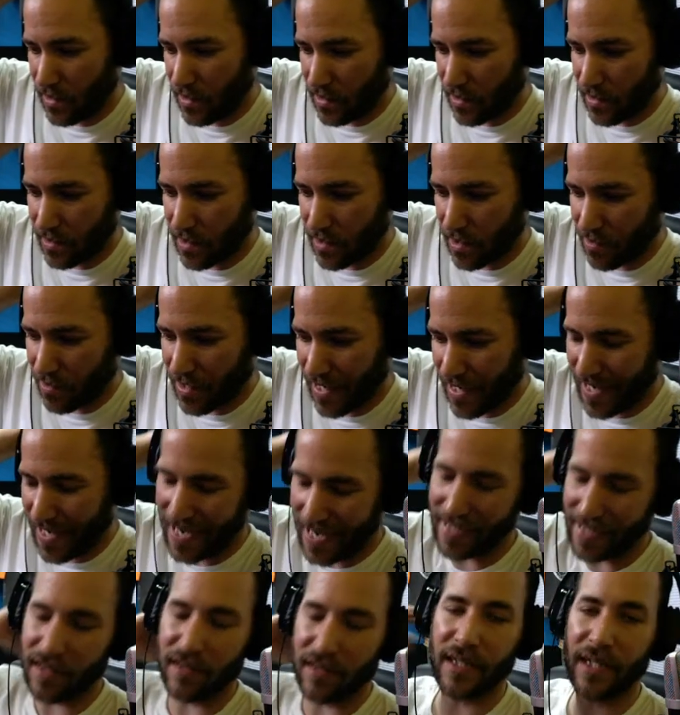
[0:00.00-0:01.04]
you know, I,
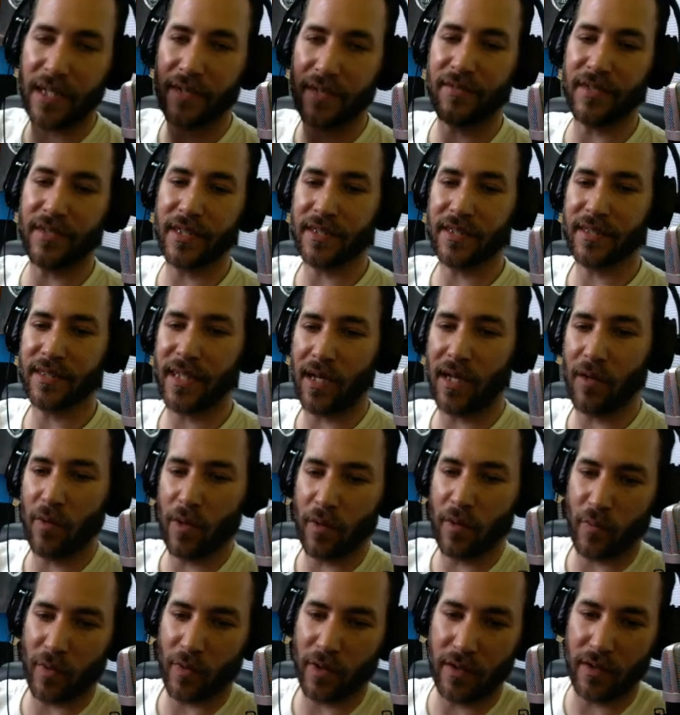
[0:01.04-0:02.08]
I can definitely tell
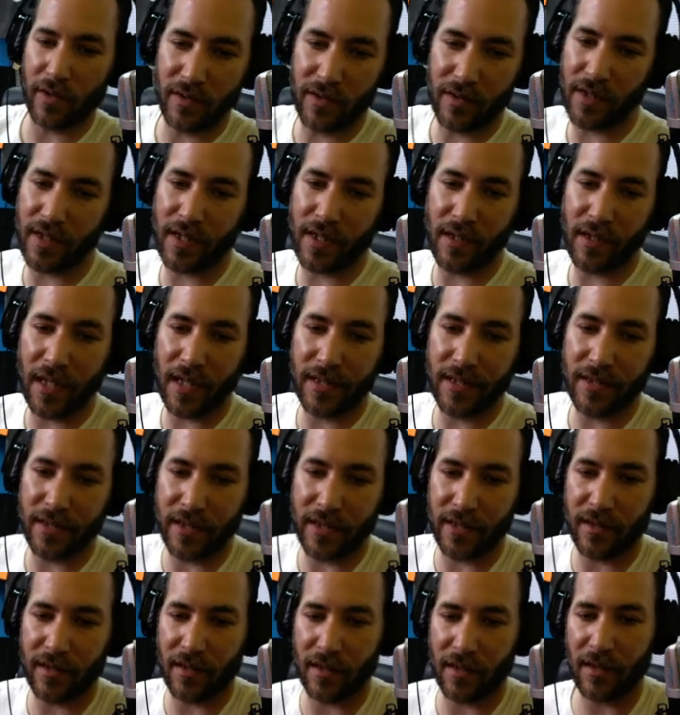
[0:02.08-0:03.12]
when we're
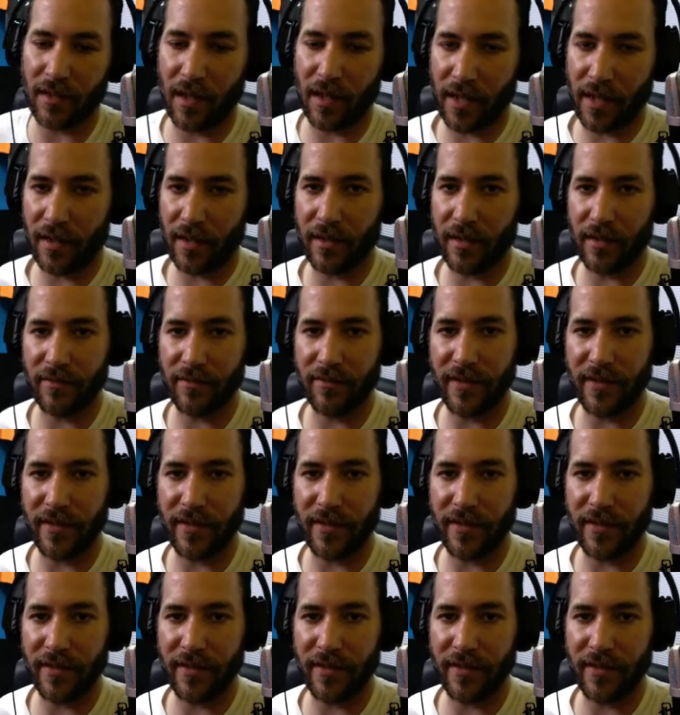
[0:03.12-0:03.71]
neglecting a lot of